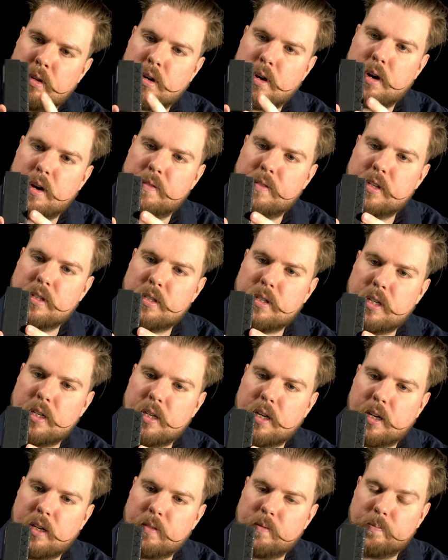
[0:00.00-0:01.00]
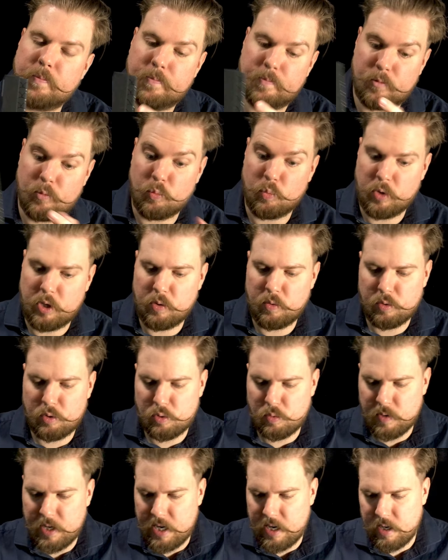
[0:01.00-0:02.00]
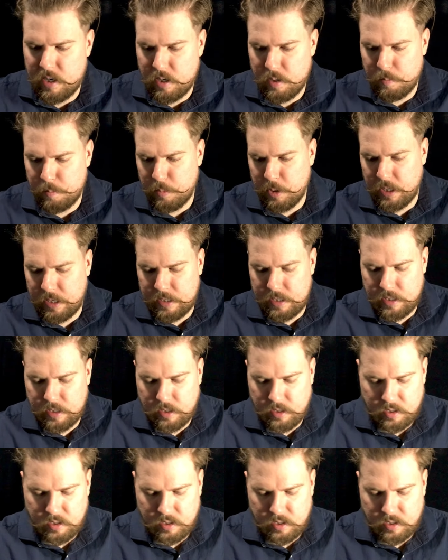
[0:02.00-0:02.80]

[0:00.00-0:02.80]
Obviously not real suede, but